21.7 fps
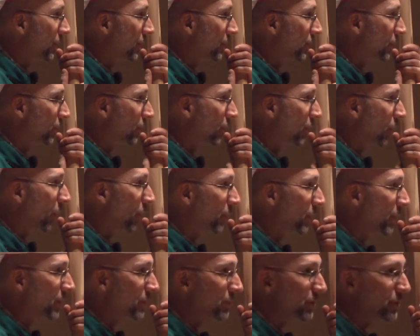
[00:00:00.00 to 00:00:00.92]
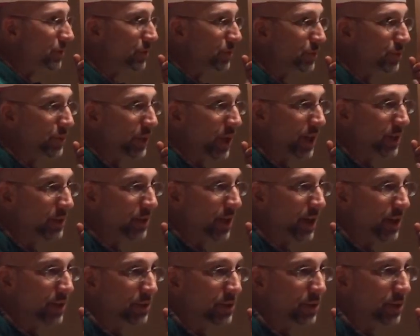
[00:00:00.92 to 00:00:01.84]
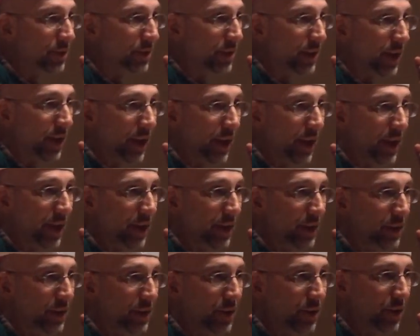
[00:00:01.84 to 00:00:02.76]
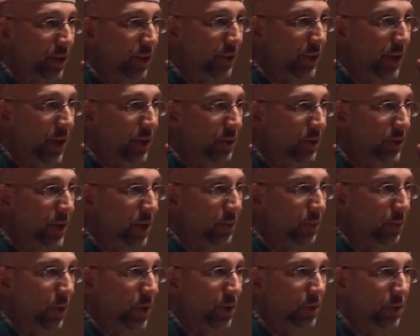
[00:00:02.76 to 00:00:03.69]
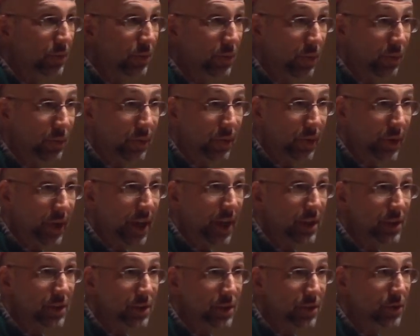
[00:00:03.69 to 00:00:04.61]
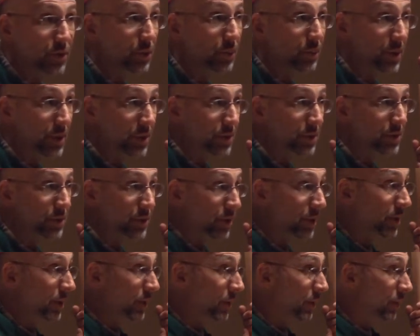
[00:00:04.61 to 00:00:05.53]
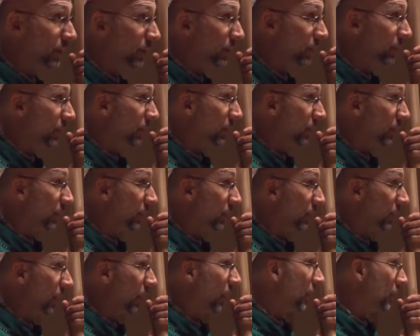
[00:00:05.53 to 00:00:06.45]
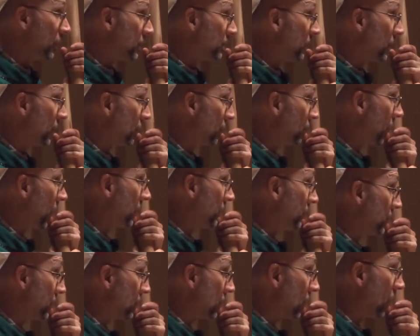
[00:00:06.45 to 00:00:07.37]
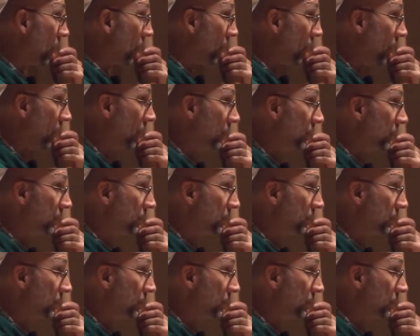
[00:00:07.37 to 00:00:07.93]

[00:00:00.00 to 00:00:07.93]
to grow into and that wonderful vocation to which a husband and wife is called.